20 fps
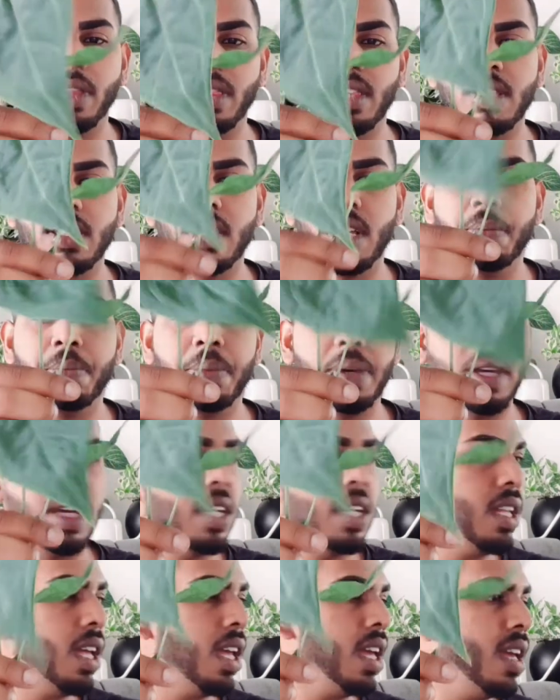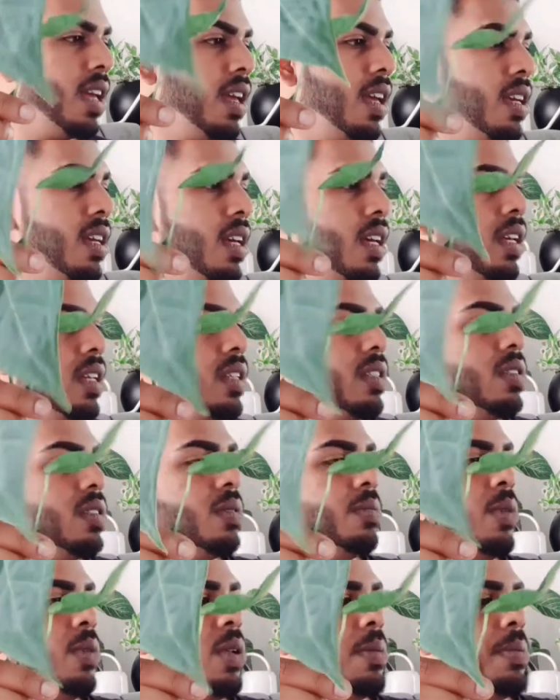this up in a
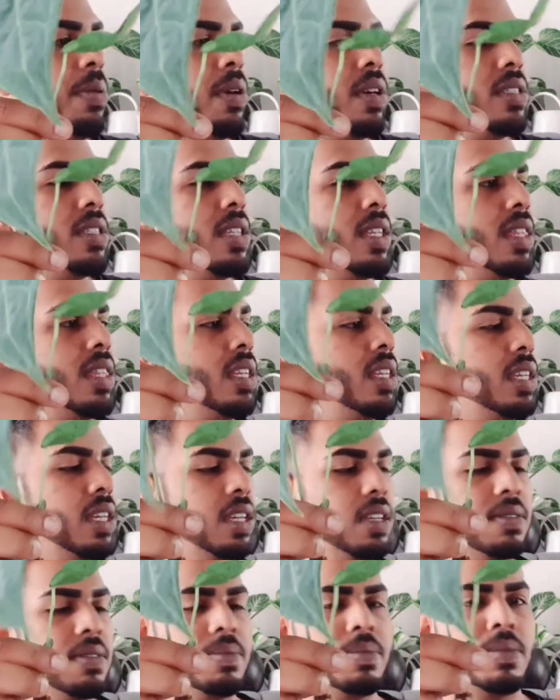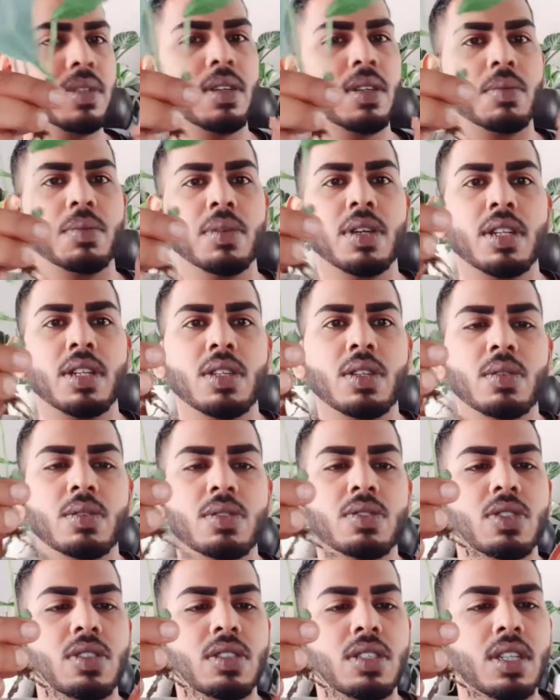small pot, I think. Yeah, we're going to
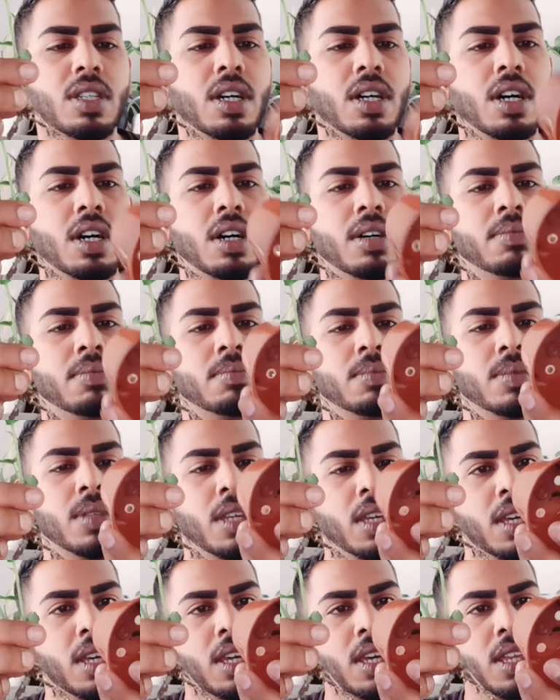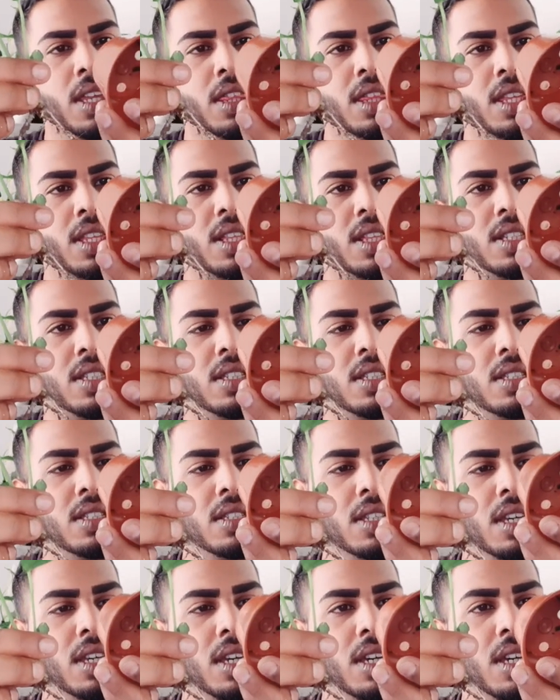use just I think this
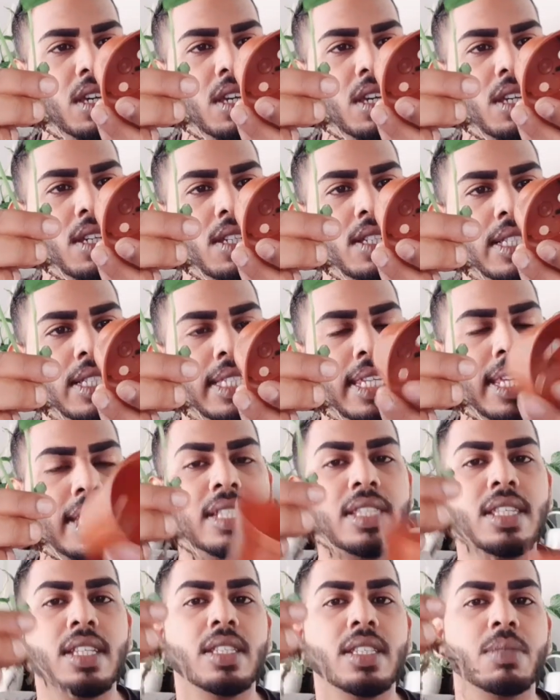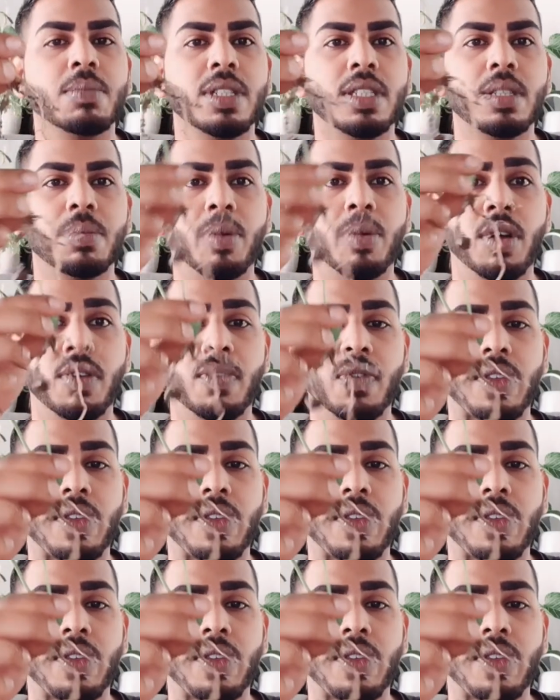is a 10 centimeter pot for